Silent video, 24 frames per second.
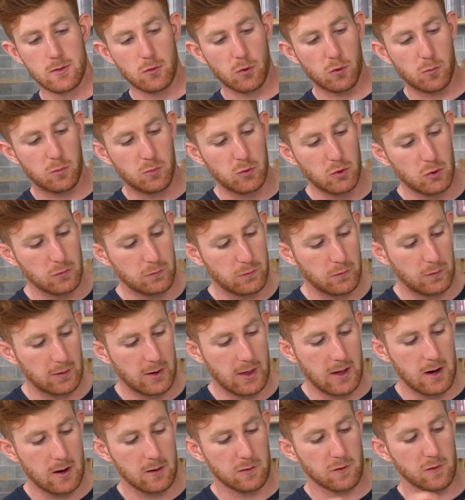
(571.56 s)
those beautiful
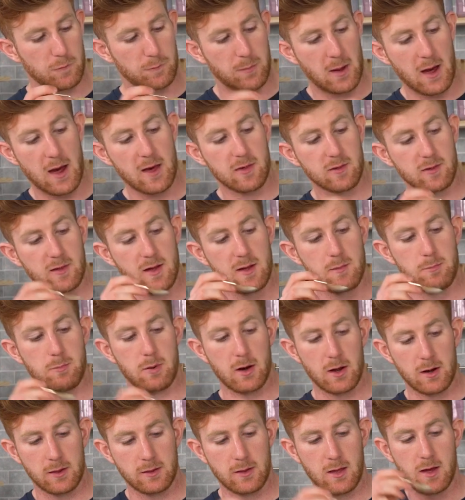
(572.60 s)
layers of pasta,
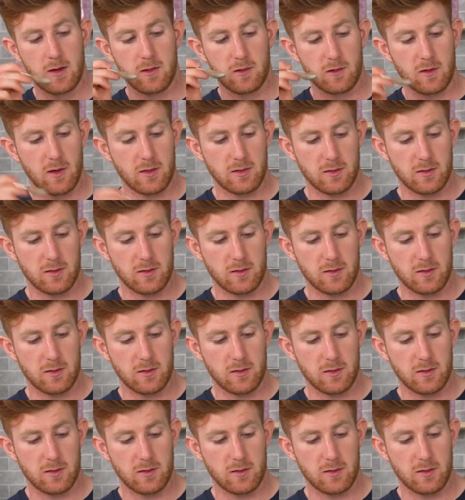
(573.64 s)
bolognese,